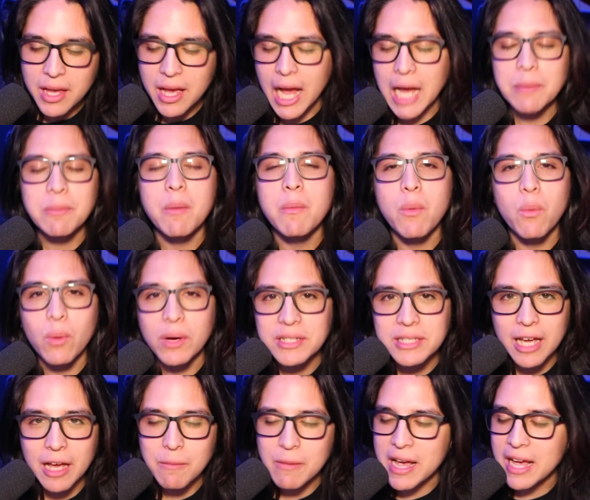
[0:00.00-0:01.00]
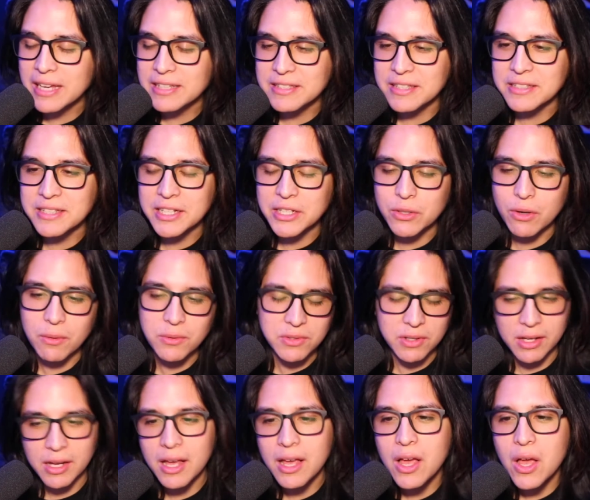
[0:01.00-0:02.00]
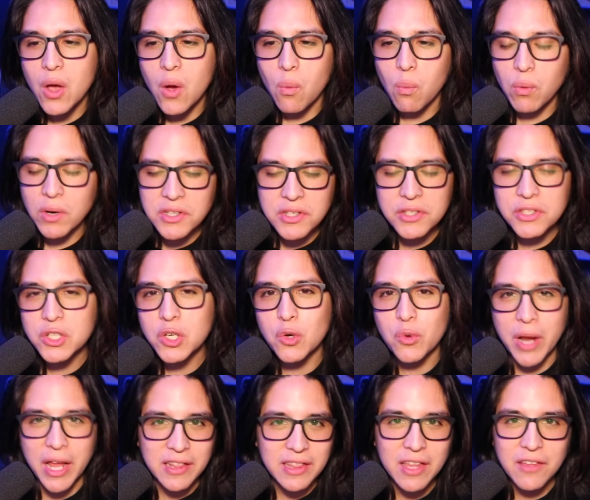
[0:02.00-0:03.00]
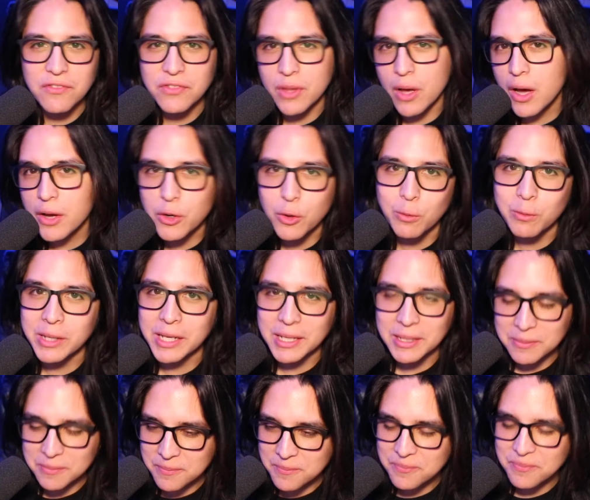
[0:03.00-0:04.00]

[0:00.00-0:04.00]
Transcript: I remember one time I asked the teacher, I was like, "What does Grand Theft Auto mean?"